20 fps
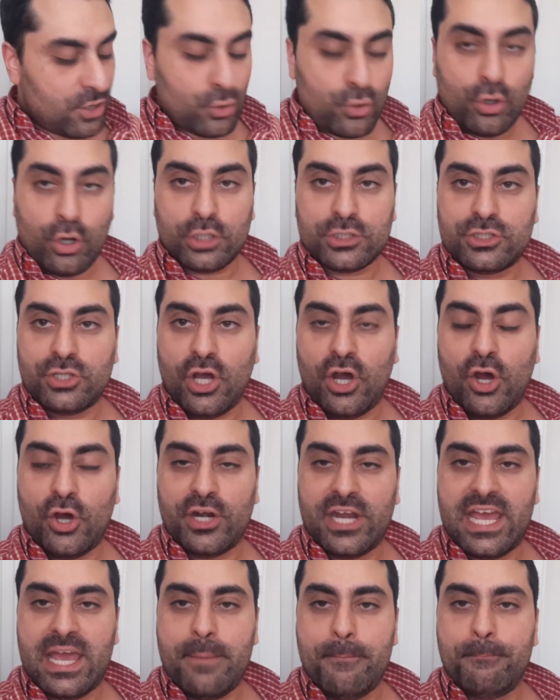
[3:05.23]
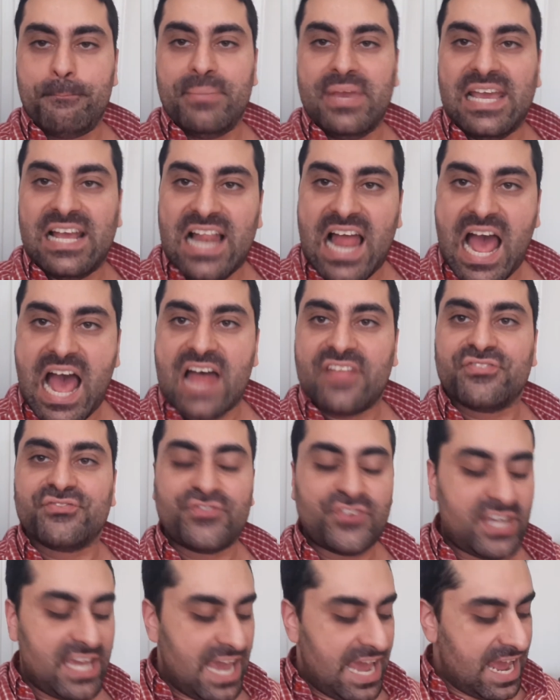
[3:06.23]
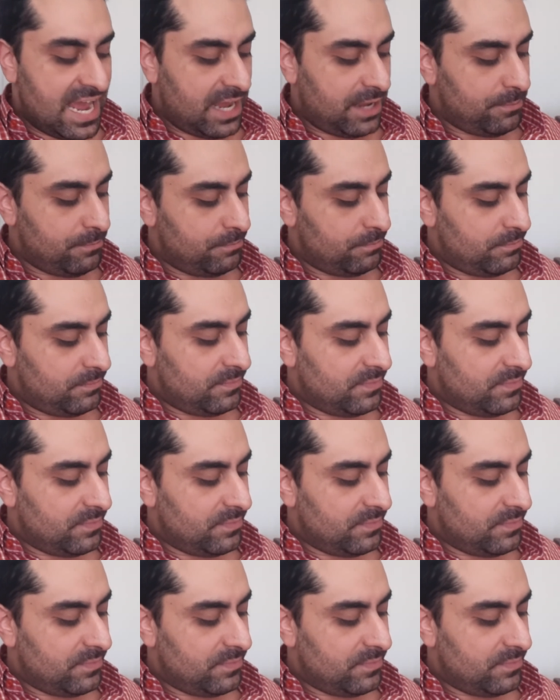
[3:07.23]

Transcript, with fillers: Crotone Milan game.